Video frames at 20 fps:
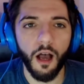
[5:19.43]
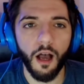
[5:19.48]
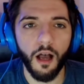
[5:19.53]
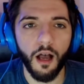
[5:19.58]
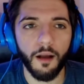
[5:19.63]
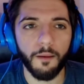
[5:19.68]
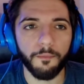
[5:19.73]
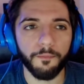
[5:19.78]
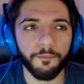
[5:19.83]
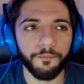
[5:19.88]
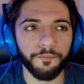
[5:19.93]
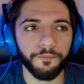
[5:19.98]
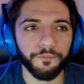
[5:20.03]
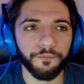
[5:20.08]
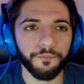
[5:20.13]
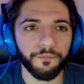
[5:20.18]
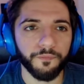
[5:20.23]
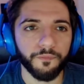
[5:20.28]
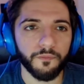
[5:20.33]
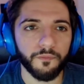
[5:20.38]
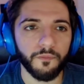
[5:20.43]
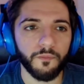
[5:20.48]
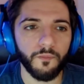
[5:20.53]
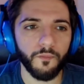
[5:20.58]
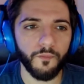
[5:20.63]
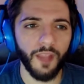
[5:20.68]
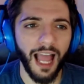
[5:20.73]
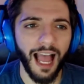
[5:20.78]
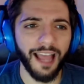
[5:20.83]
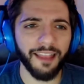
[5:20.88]

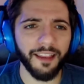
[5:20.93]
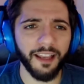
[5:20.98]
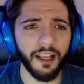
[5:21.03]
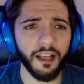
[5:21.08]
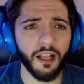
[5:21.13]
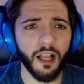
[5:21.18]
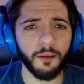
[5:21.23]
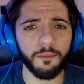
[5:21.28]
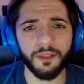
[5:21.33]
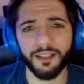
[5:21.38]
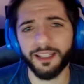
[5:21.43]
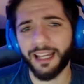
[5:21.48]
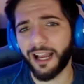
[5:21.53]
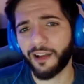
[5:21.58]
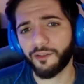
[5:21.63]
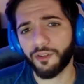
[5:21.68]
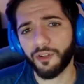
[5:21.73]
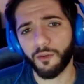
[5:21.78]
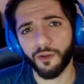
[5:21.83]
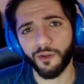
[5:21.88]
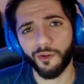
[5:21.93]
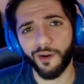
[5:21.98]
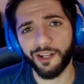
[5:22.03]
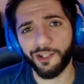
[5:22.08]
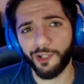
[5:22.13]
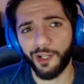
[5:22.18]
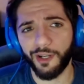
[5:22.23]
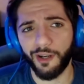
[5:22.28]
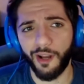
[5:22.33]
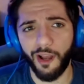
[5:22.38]
I think it comes down to a
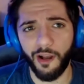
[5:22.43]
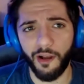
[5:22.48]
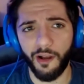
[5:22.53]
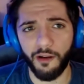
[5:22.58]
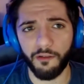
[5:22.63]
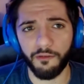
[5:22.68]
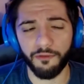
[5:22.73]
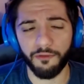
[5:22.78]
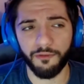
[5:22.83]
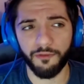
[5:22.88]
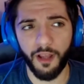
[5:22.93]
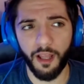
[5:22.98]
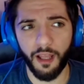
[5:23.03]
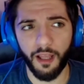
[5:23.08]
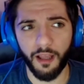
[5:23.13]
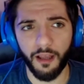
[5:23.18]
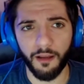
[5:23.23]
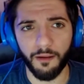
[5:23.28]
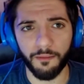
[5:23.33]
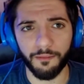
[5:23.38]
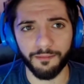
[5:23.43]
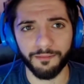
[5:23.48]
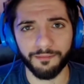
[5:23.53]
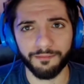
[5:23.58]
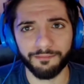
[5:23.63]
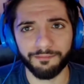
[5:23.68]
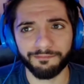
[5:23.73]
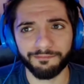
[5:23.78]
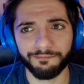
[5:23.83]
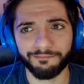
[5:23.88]
question of, I
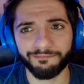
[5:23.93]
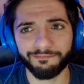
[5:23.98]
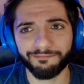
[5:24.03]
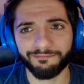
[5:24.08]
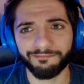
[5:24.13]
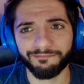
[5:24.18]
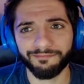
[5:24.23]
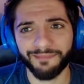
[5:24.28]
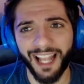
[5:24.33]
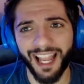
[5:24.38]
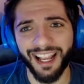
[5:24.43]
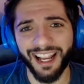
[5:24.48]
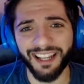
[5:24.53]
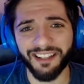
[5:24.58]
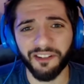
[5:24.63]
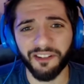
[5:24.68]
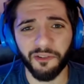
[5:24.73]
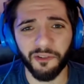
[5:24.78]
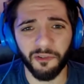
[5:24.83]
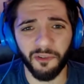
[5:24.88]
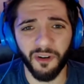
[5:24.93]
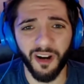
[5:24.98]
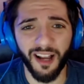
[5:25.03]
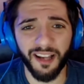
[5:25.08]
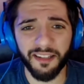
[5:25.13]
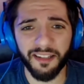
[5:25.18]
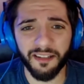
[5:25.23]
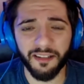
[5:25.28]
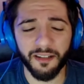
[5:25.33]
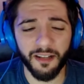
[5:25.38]
guess,
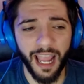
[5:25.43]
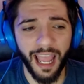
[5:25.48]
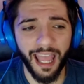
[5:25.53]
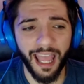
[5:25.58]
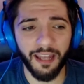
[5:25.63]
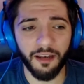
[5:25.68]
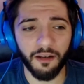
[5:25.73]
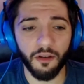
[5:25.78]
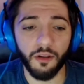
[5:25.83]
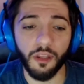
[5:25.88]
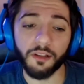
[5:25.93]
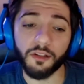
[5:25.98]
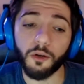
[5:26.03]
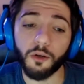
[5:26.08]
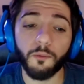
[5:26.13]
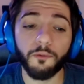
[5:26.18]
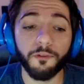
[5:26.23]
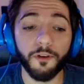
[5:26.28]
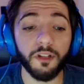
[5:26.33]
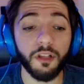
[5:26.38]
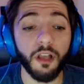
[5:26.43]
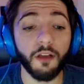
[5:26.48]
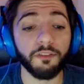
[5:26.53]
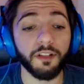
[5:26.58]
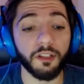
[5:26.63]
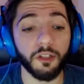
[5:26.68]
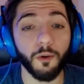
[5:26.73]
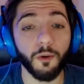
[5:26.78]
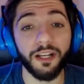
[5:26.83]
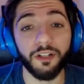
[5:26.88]
trust, and that first off,
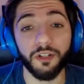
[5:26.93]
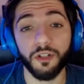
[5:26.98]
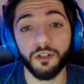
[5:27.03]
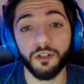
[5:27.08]
that the